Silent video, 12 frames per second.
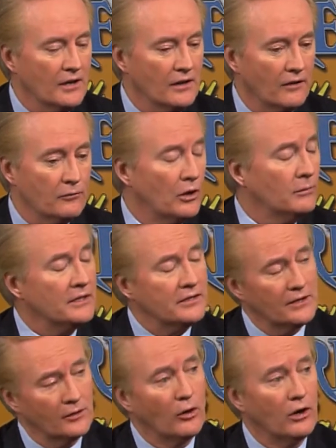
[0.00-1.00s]
of
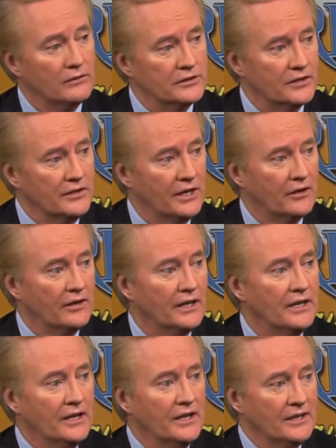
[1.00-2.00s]
Wilmington and all of us in the area
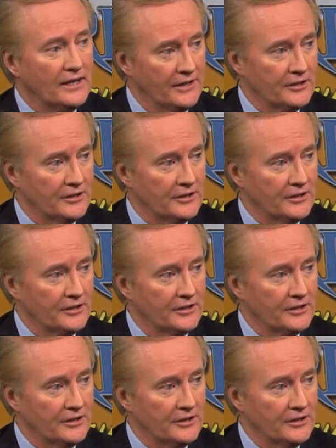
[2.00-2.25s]
can